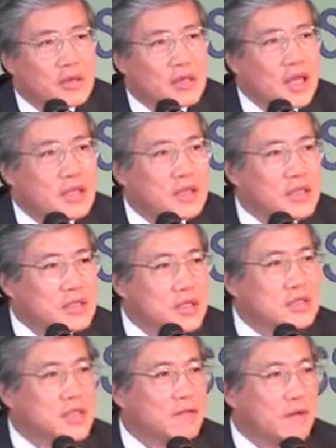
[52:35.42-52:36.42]

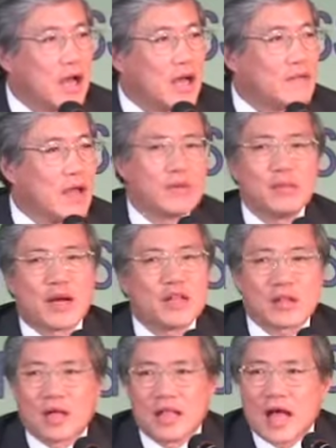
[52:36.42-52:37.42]
1965, everybody
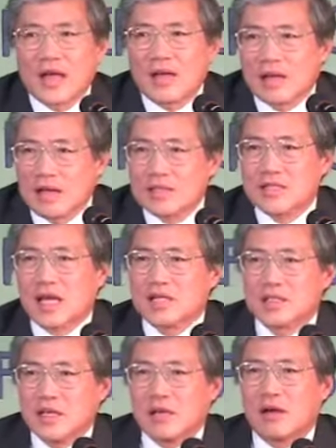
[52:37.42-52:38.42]
thought Leica,
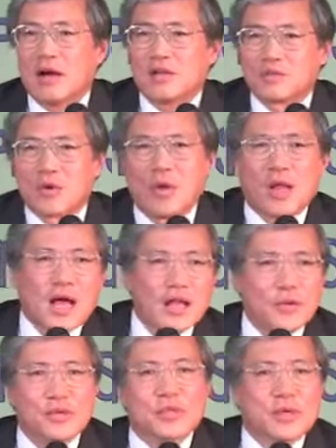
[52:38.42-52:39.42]
Zeiss, Nikon, Rollei,
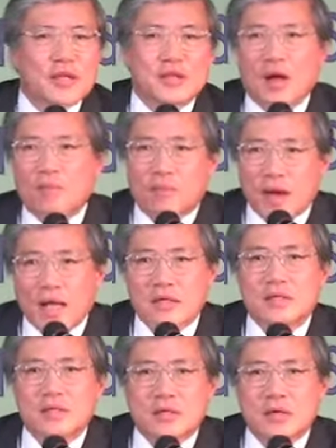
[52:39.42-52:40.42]
those are the top
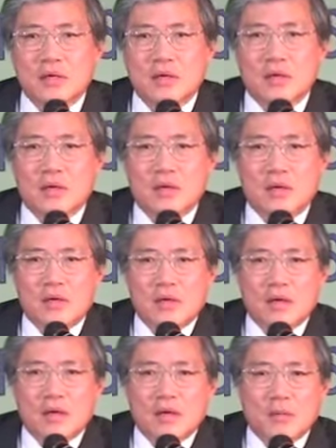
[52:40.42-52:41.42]
brands.
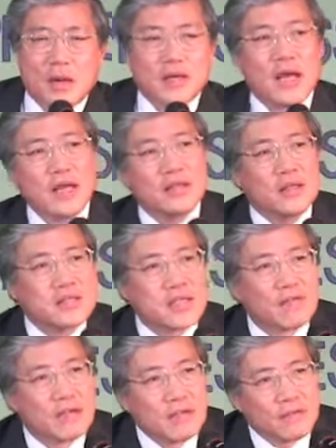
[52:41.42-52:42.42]
By
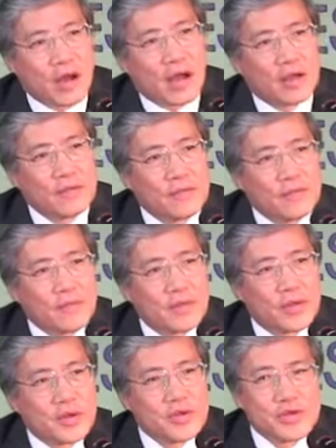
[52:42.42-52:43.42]
1975,
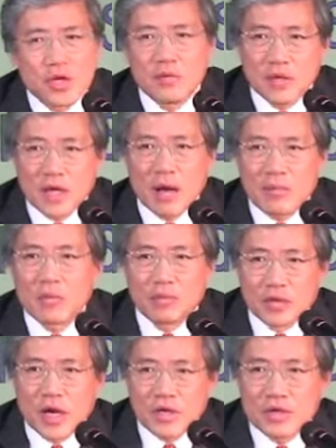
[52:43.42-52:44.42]
German camera
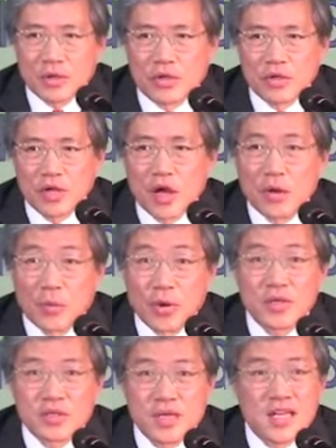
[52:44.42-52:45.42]
production
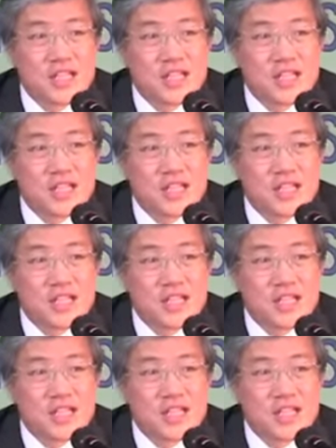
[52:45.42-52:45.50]
was